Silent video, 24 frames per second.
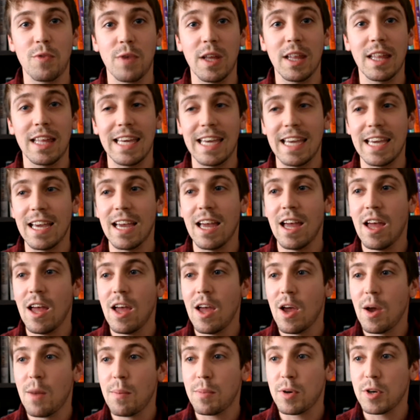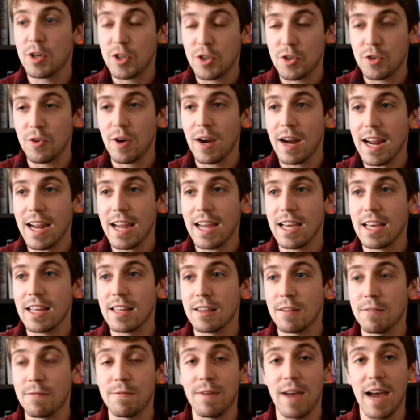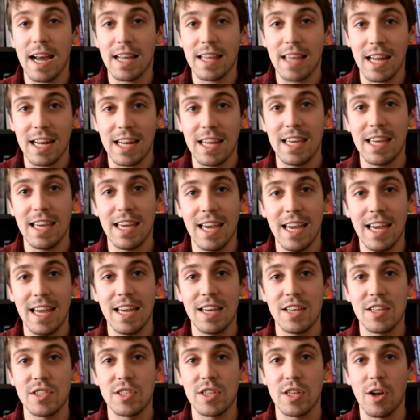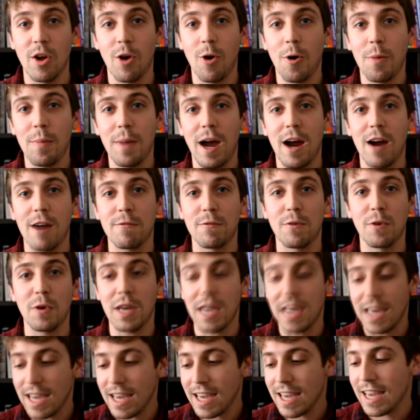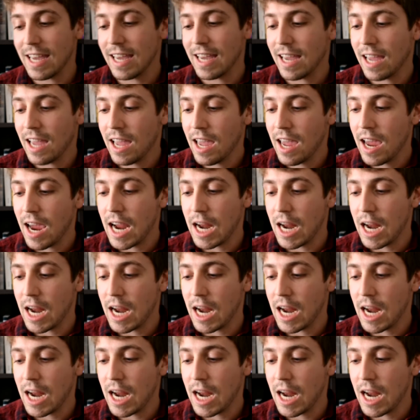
really portraying the fact that he is an all-powerful king,